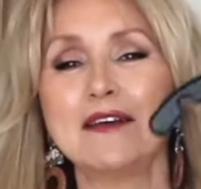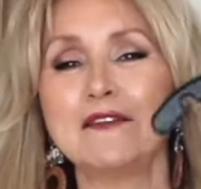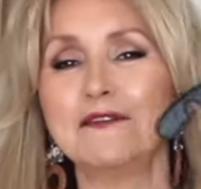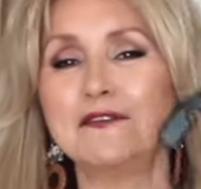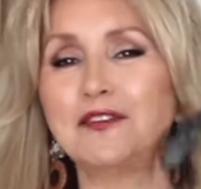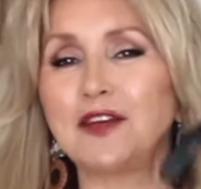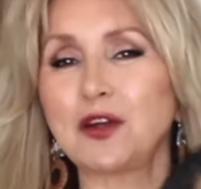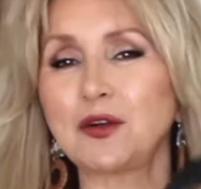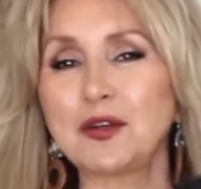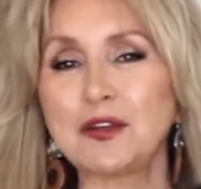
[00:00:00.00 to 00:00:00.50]

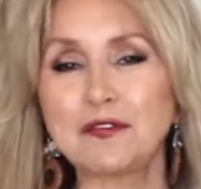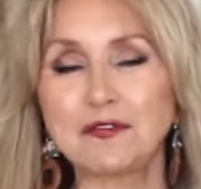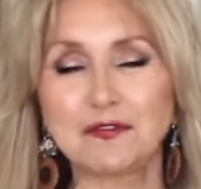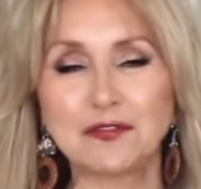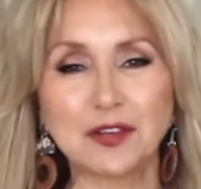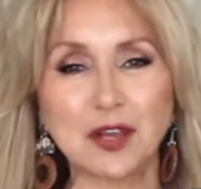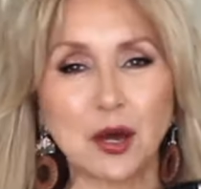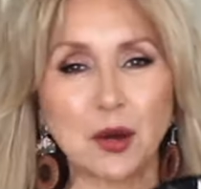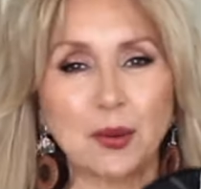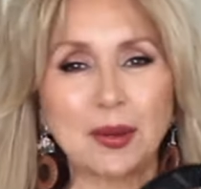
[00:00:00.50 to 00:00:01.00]
very
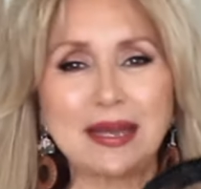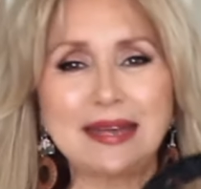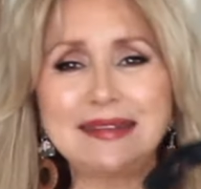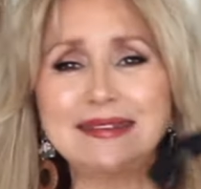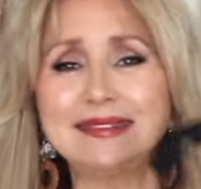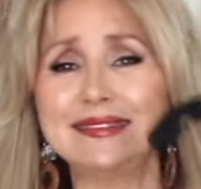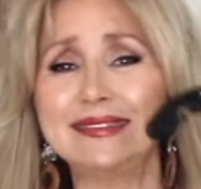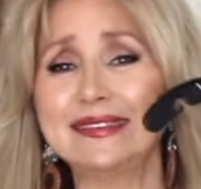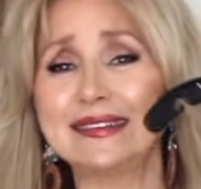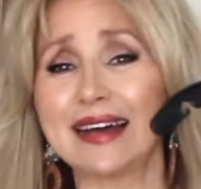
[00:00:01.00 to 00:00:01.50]

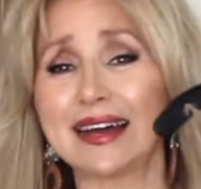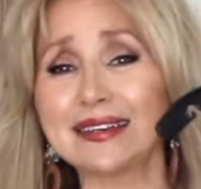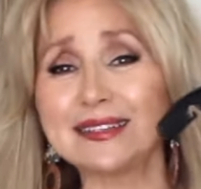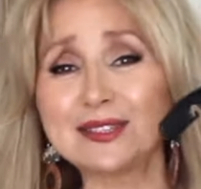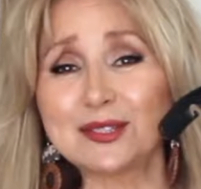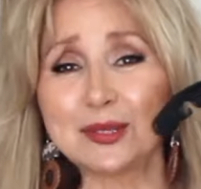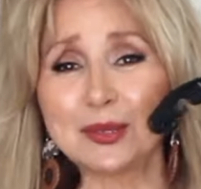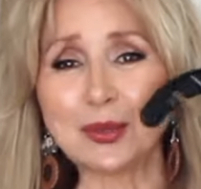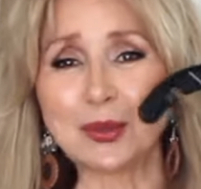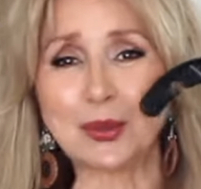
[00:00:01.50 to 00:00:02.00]
flowy,
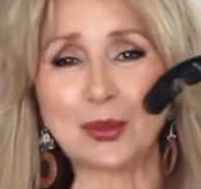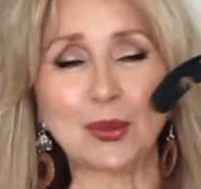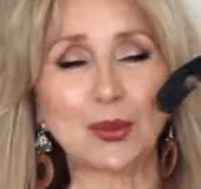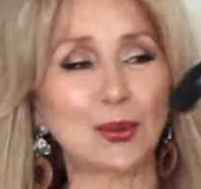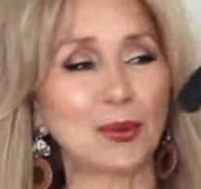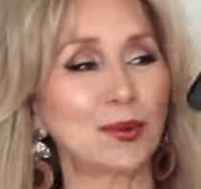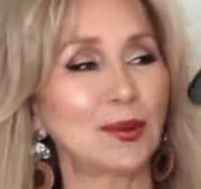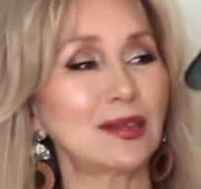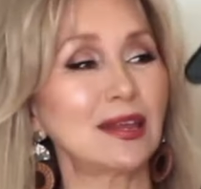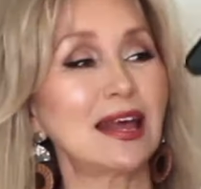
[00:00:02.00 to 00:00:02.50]
nice and
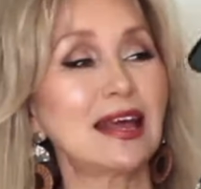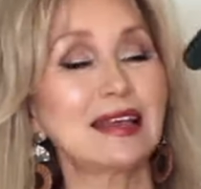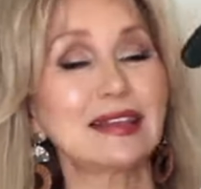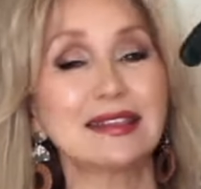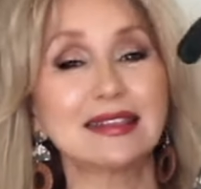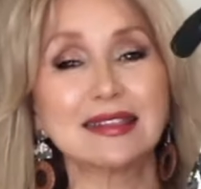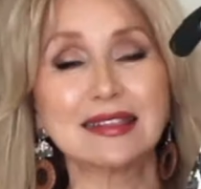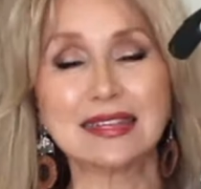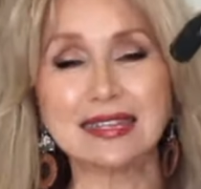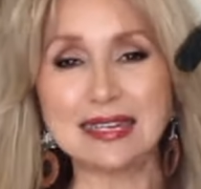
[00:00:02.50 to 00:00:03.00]
cool,
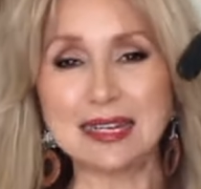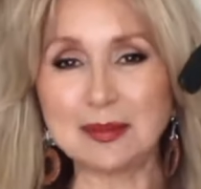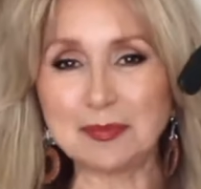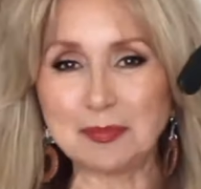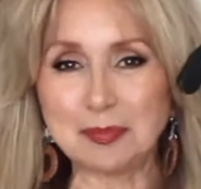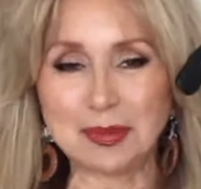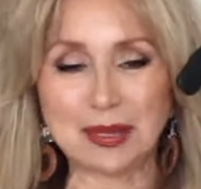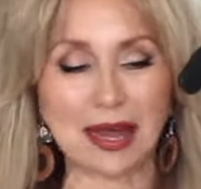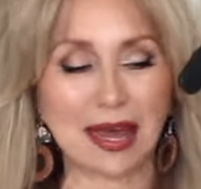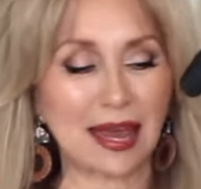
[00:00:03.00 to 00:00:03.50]

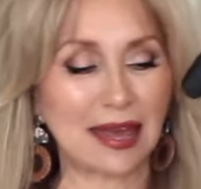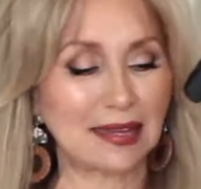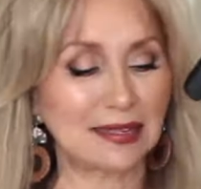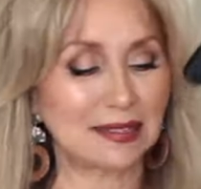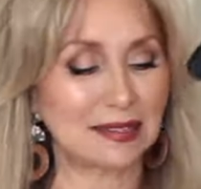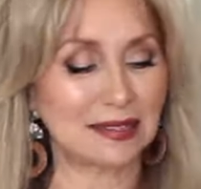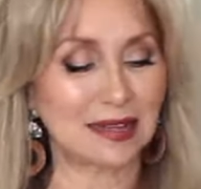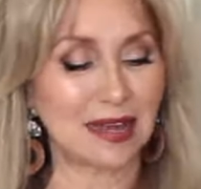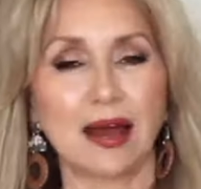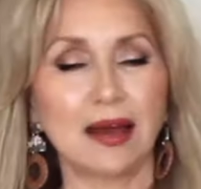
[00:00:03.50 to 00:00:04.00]
linen blend.